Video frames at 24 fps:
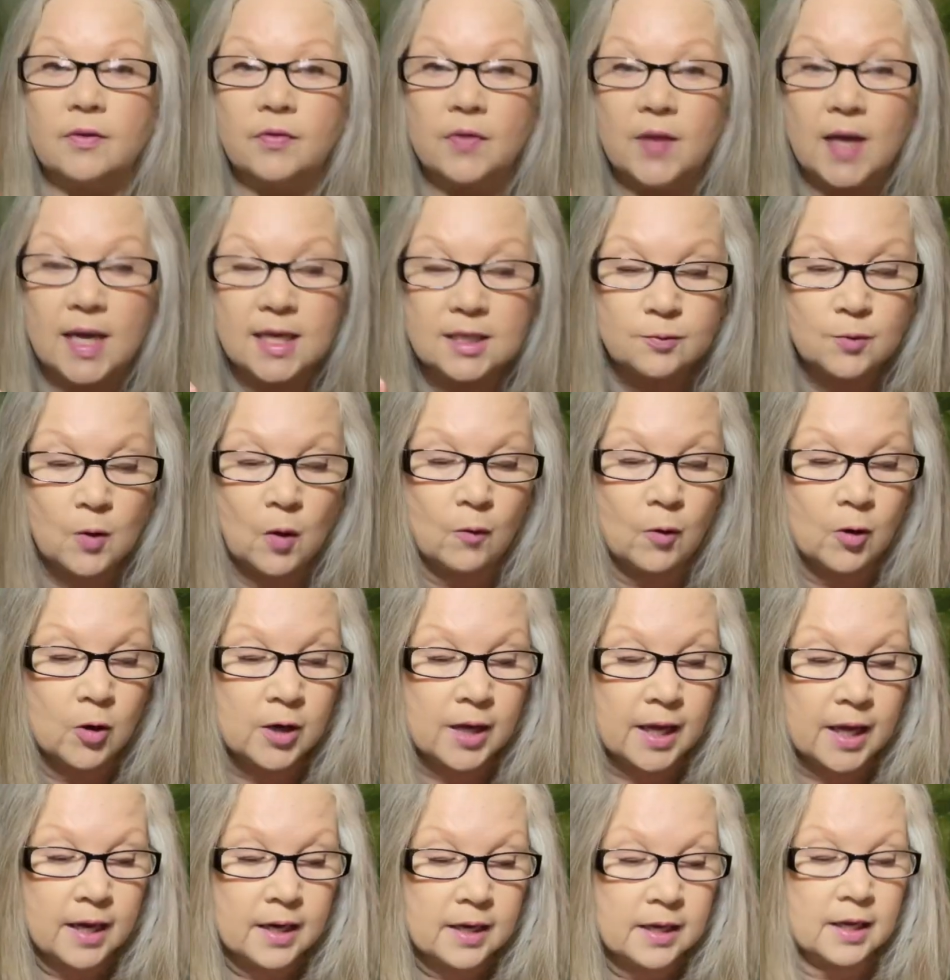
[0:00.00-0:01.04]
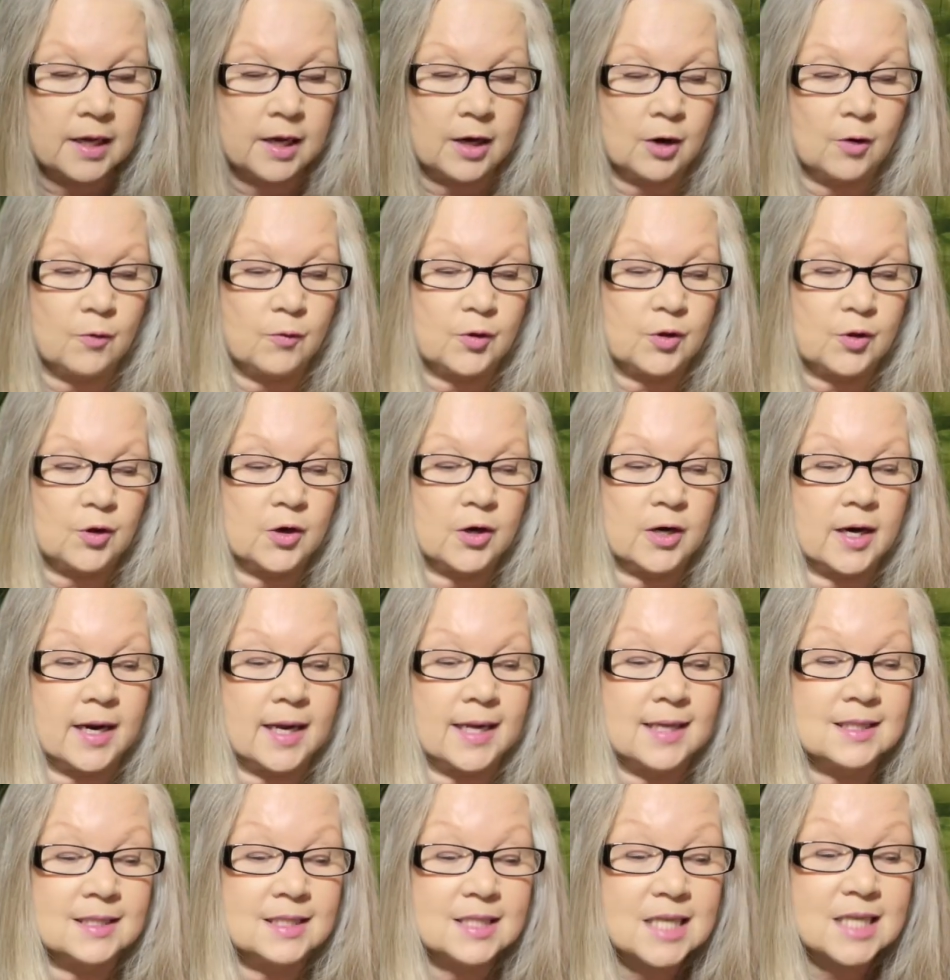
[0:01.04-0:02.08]
And that's what we're getting here with your
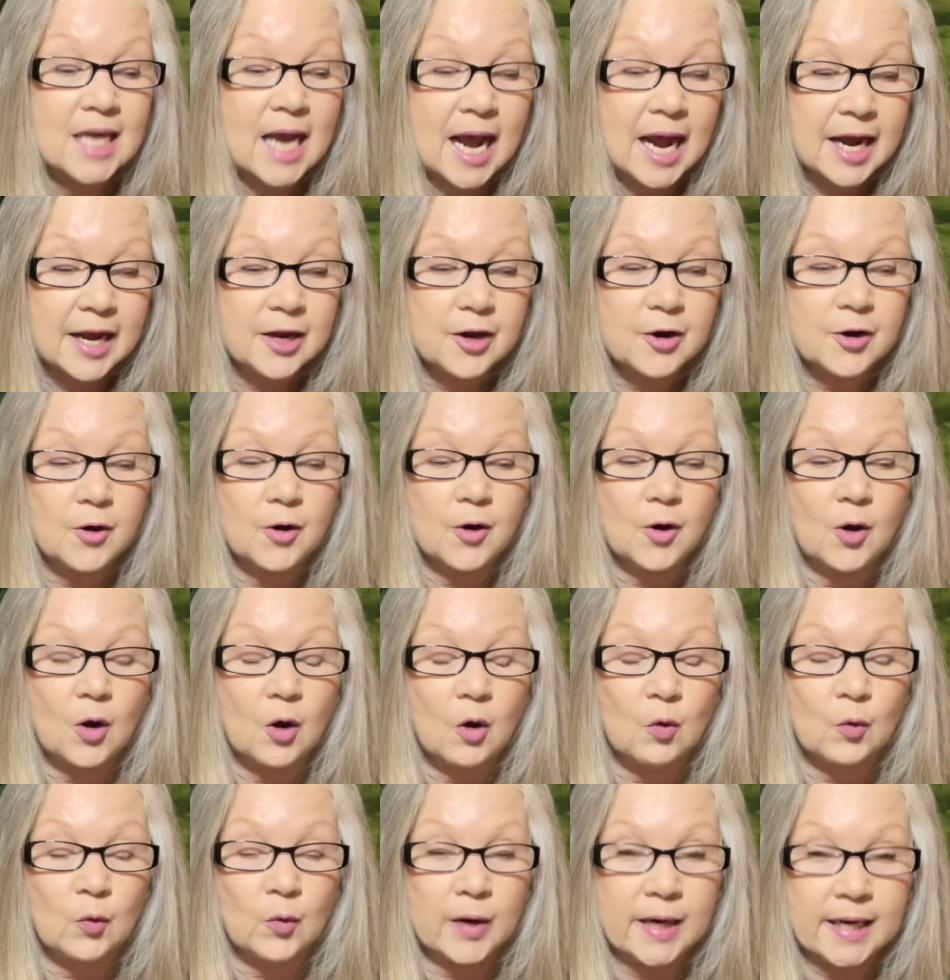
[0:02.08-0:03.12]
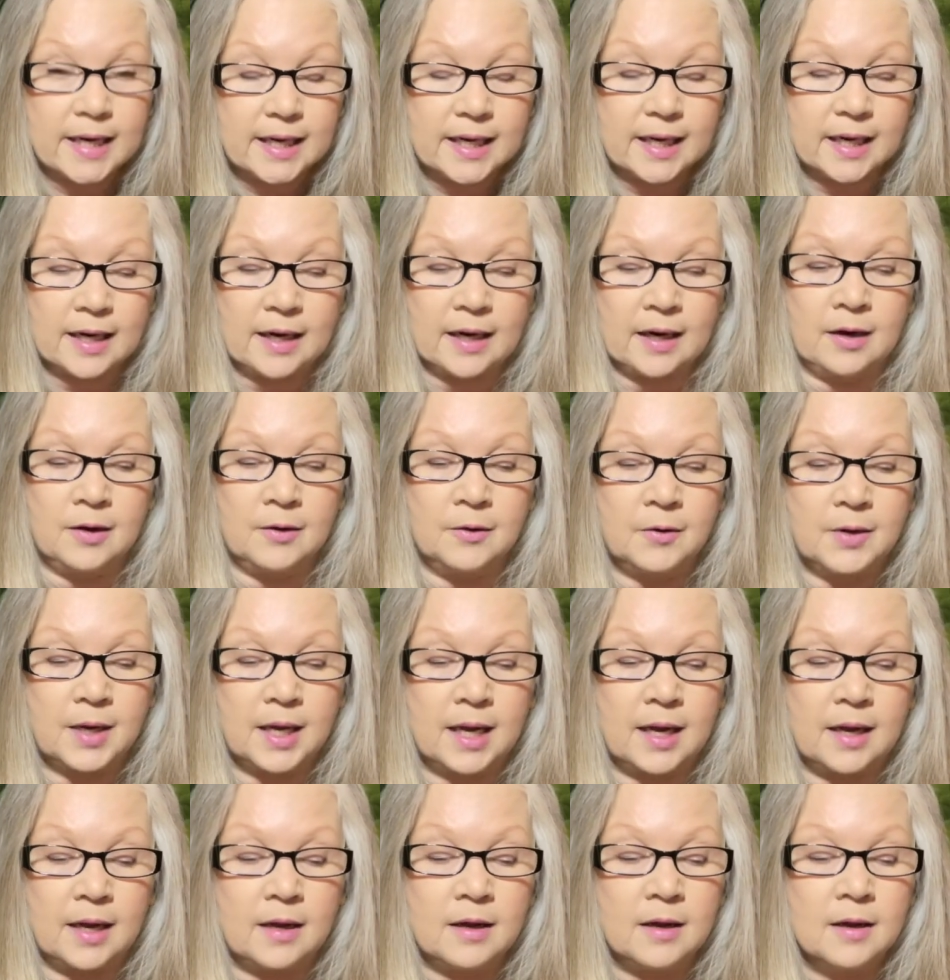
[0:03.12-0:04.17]
entire reading,
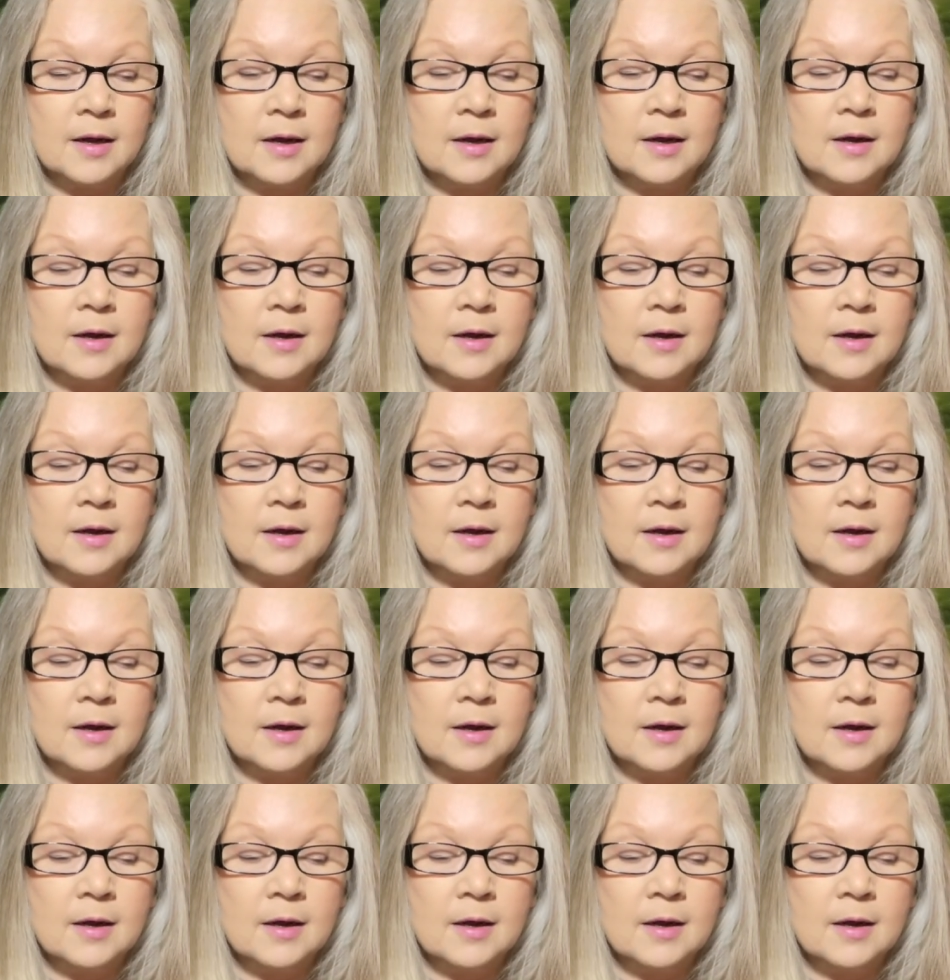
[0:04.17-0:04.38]
okay?